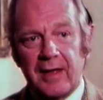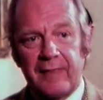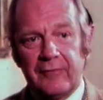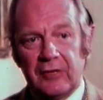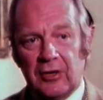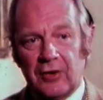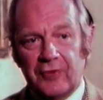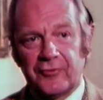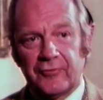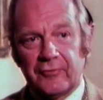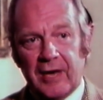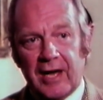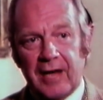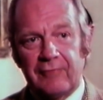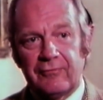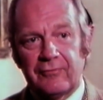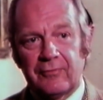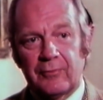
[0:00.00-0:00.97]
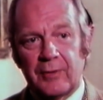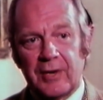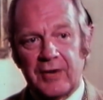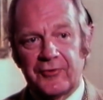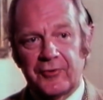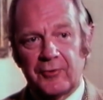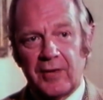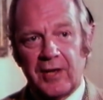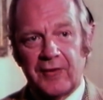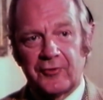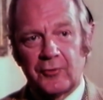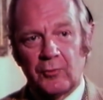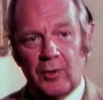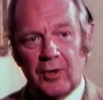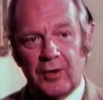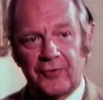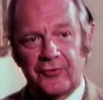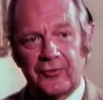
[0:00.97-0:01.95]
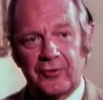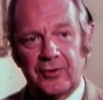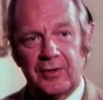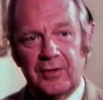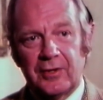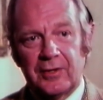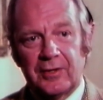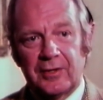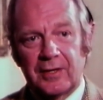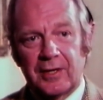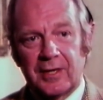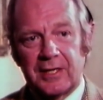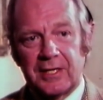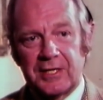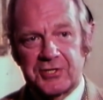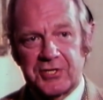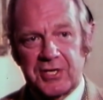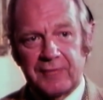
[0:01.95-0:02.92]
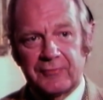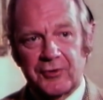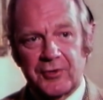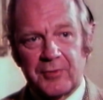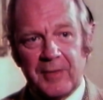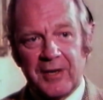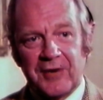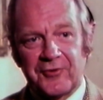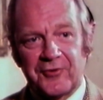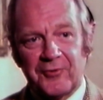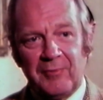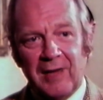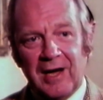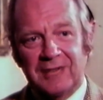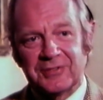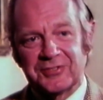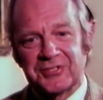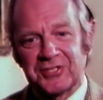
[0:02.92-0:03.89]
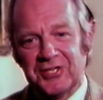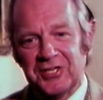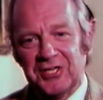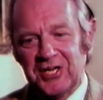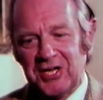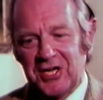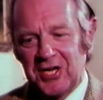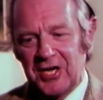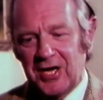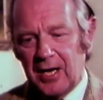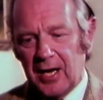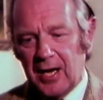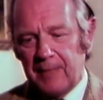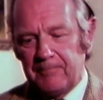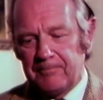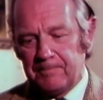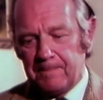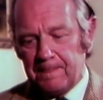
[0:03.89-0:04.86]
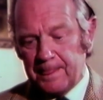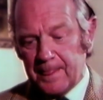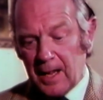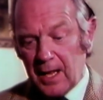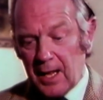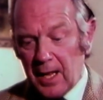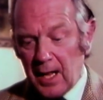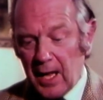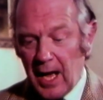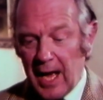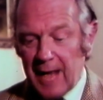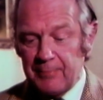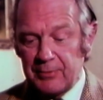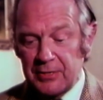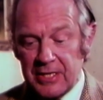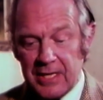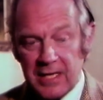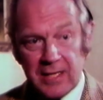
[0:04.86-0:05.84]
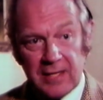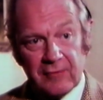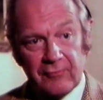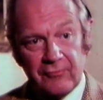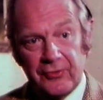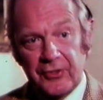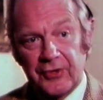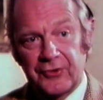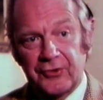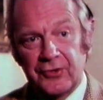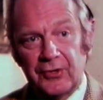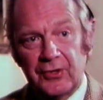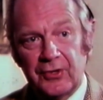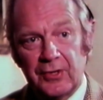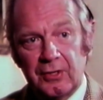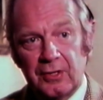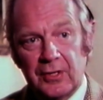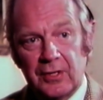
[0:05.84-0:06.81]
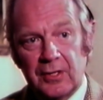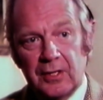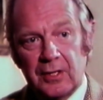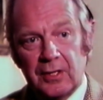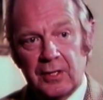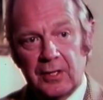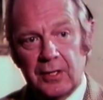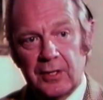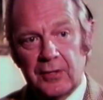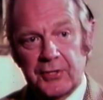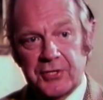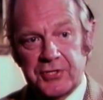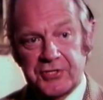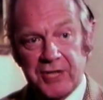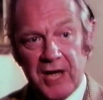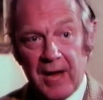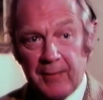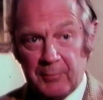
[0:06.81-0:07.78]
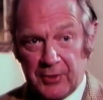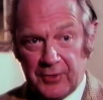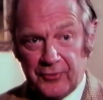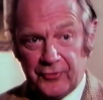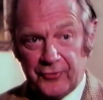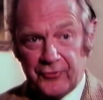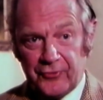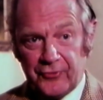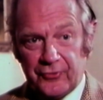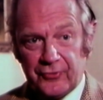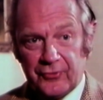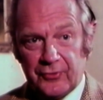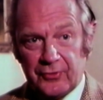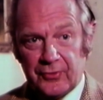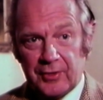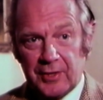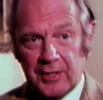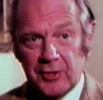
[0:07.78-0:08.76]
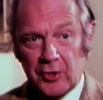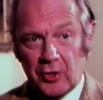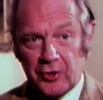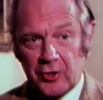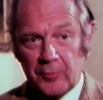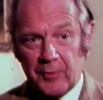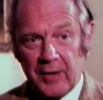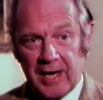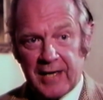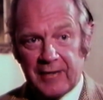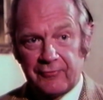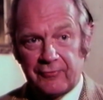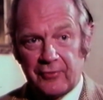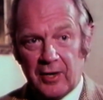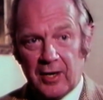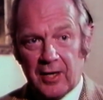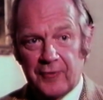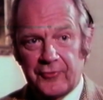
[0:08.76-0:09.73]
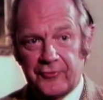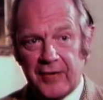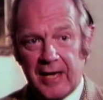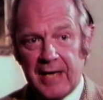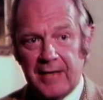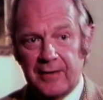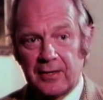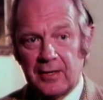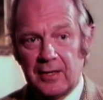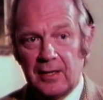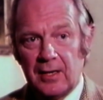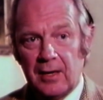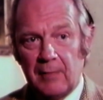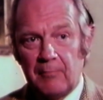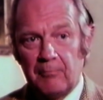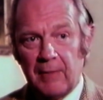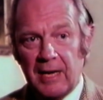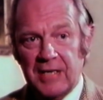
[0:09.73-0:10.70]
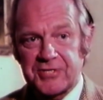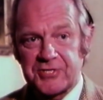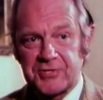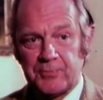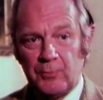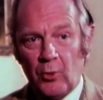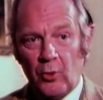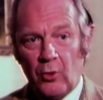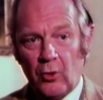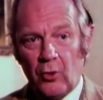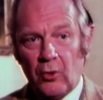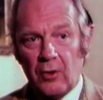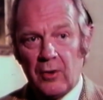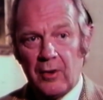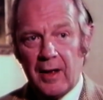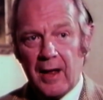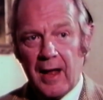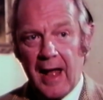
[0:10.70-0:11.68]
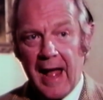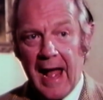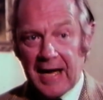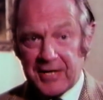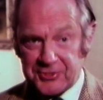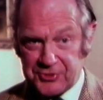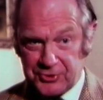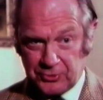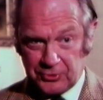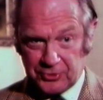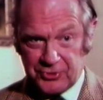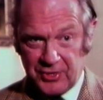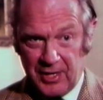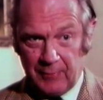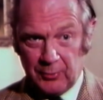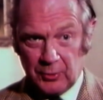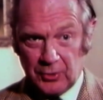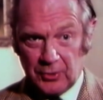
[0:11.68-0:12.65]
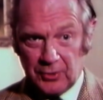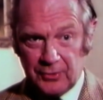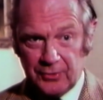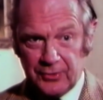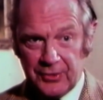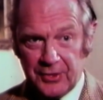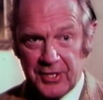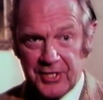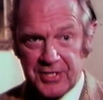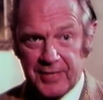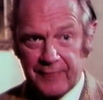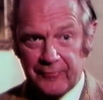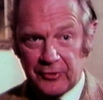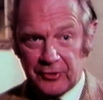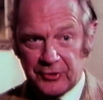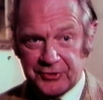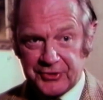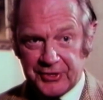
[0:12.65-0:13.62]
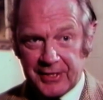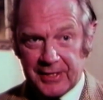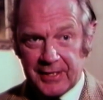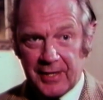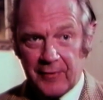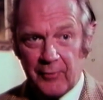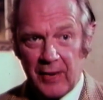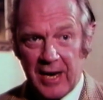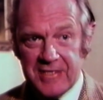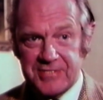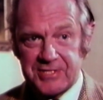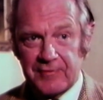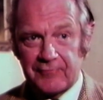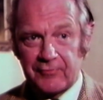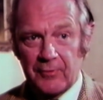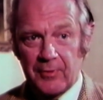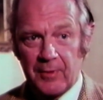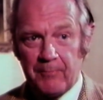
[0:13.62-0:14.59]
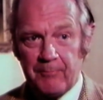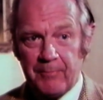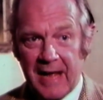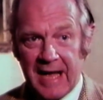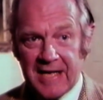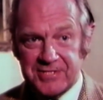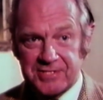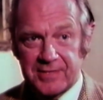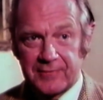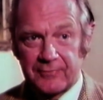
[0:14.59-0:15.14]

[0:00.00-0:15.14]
I mean, in the progress for the black community in America, far more was achieved long before the violence began by Martin Luther King with his non-violent movement, getting the vote and so on. Far more was achieved than by the subsequent violence.